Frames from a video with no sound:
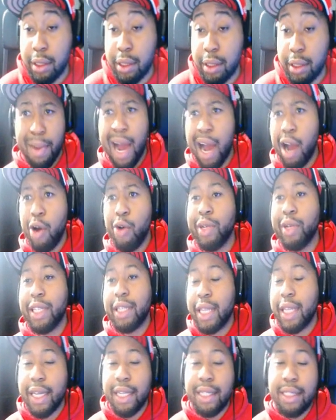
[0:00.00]
my only
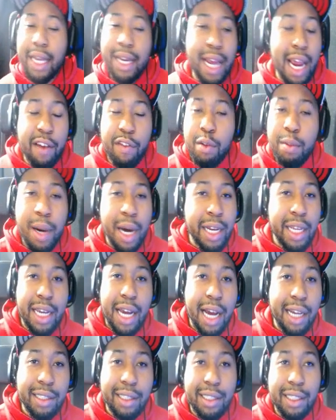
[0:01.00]
thing is, and everybody
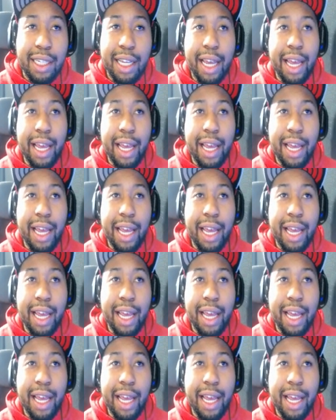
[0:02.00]
got,